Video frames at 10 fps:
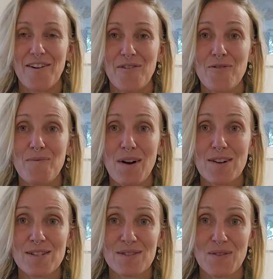All
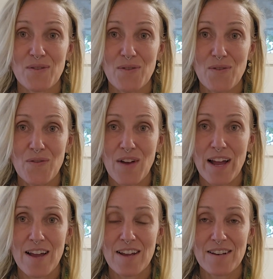masks are off,
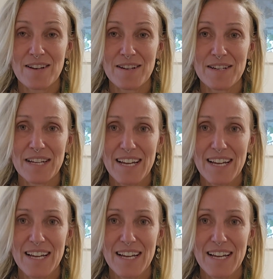and